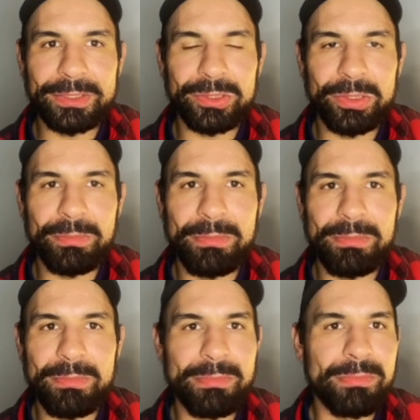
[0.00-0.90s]
or
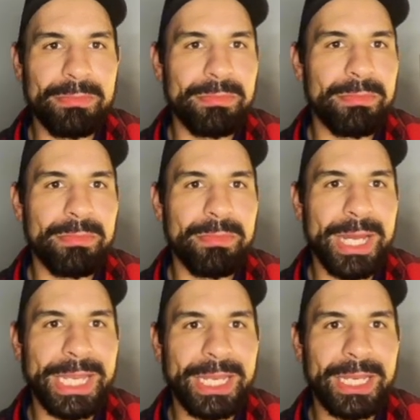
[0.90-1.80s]

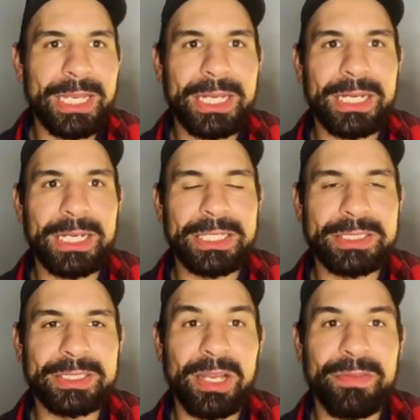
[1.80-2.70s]

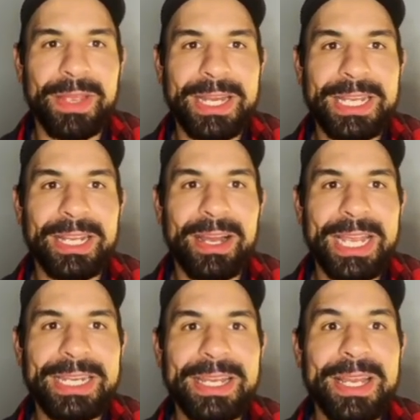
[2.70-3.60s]
Mike's of any
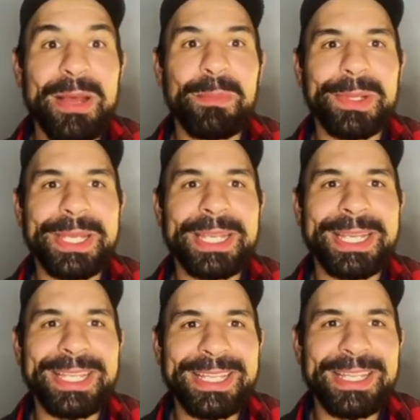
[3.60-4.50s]
kind playing
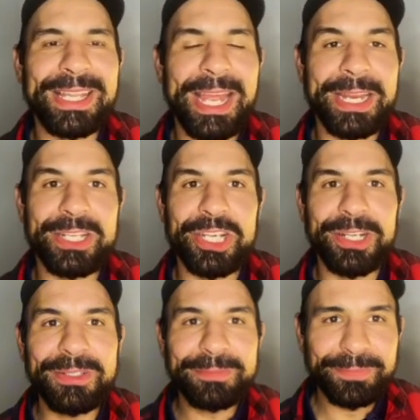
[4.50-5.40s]
in
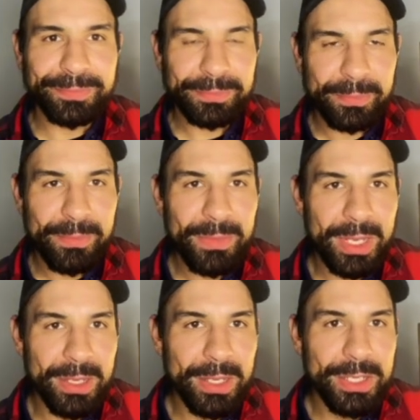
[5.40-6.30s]
NHL.
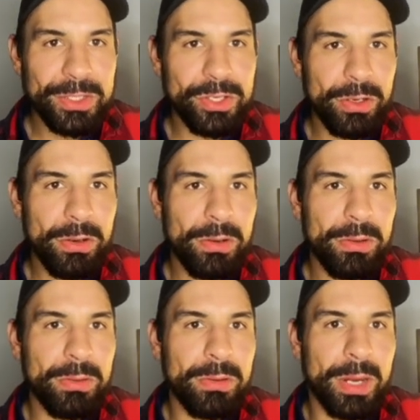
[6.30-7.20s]

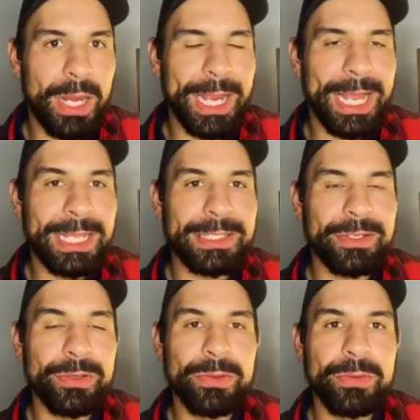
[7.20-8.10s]
So I had
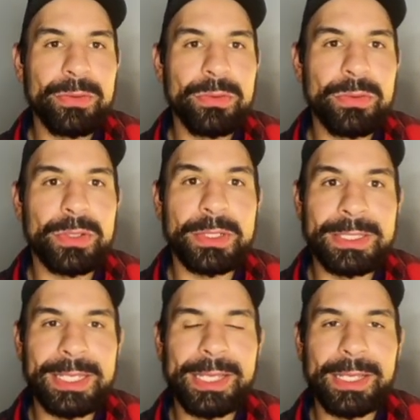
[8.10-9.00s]
to
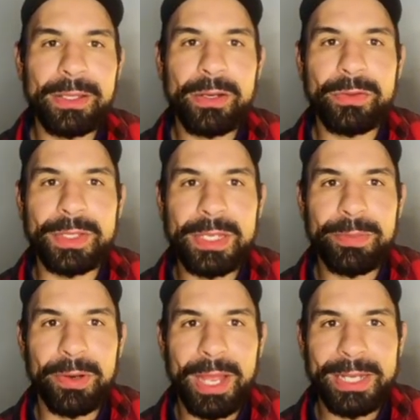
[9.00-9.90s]
dig a little
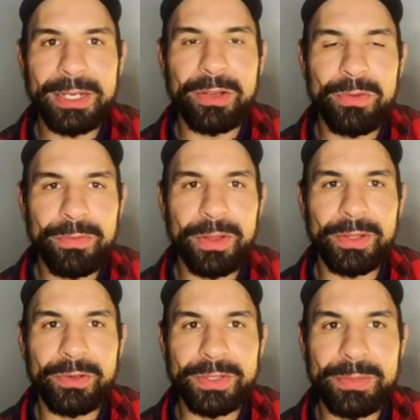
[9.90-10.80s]
deeper, had to go a
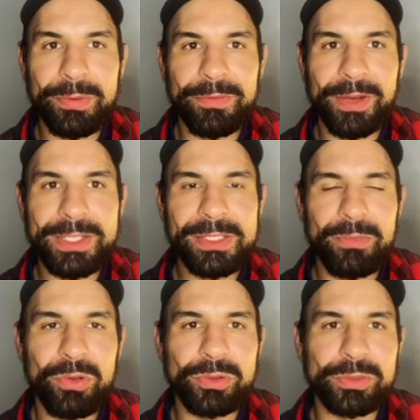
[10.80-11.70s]
little deeper, find some
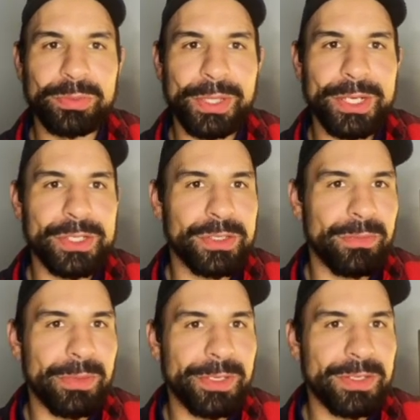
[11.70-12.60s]
older players, so
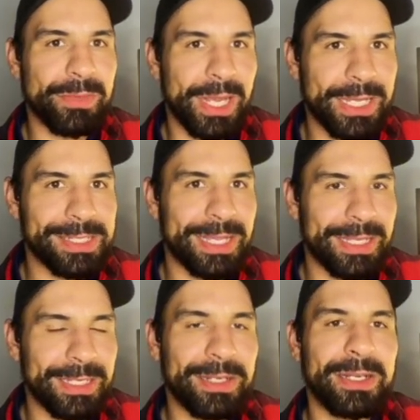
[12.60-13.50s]
maybe some guys
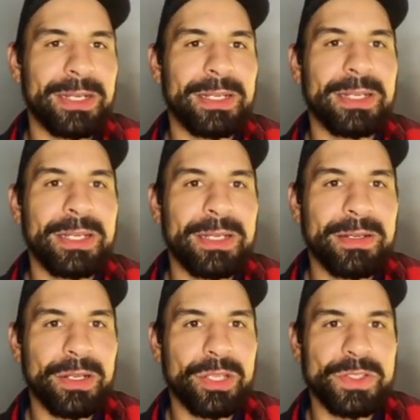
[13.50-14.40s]
that uh,
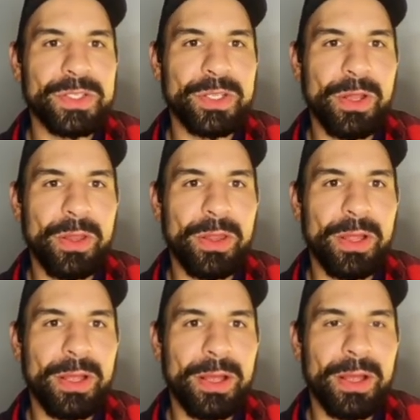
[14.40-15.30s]
could
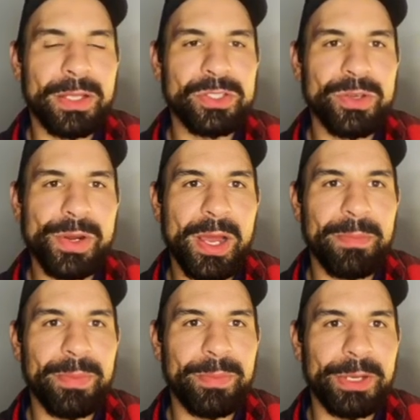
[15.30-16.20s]
still uh, suit
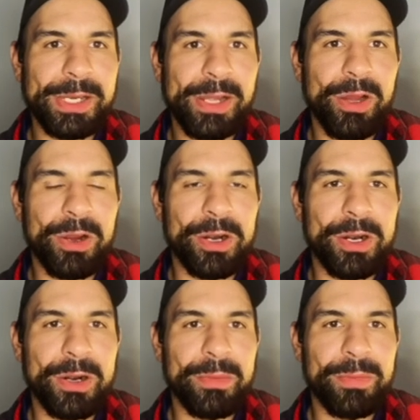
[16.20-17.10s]
up, but
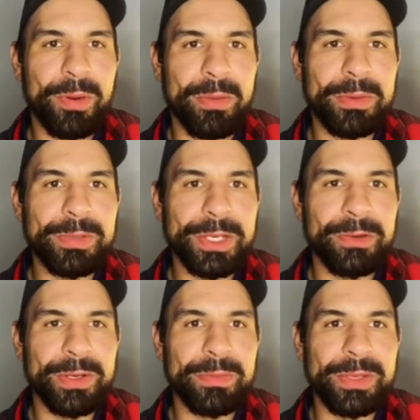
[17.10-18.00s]
are probably
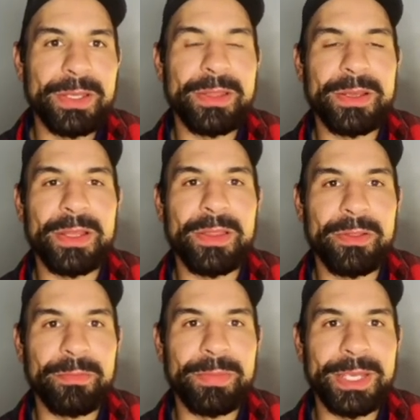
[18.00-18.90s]
going to be the, the
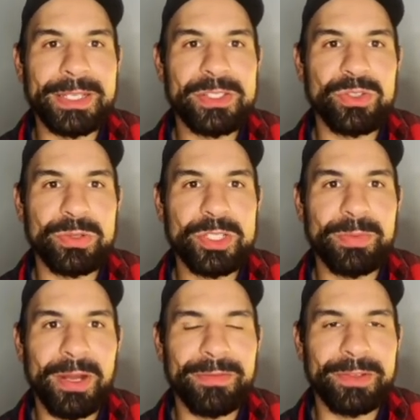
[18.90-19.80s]
biggest sore
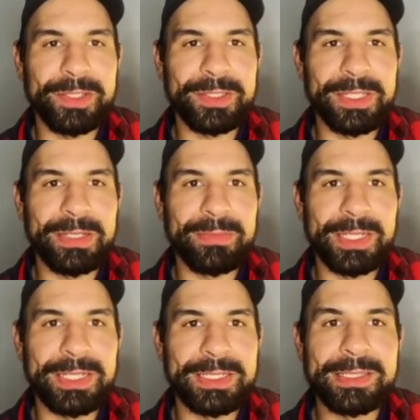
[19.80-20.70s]
spot for this team
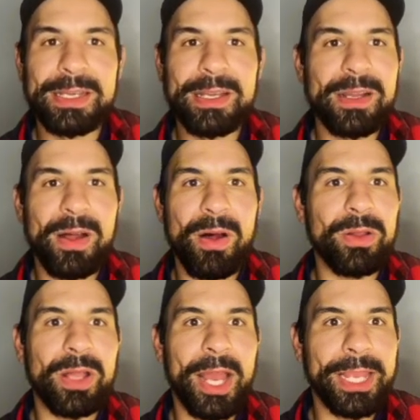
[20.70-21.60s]
because
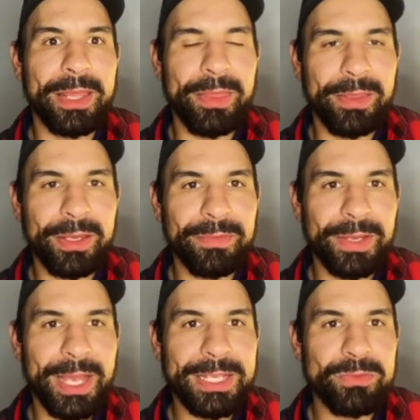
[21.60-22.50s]
all I can think of
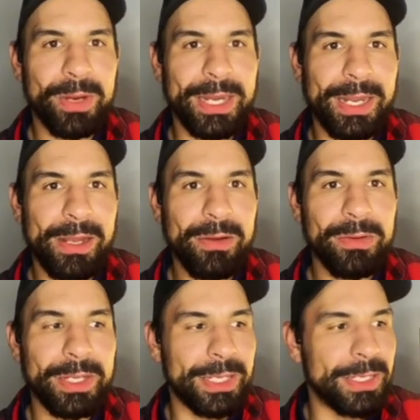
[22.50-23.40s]
guys right now
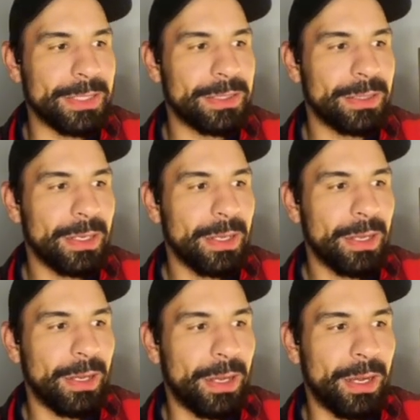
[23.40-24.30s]
is
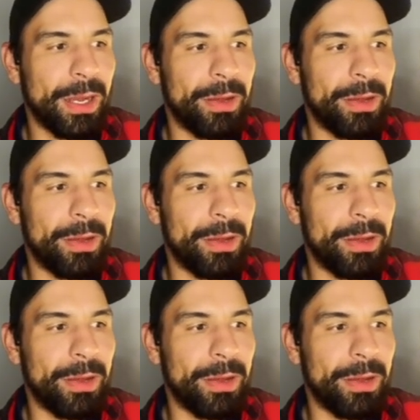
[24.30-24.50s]
uh,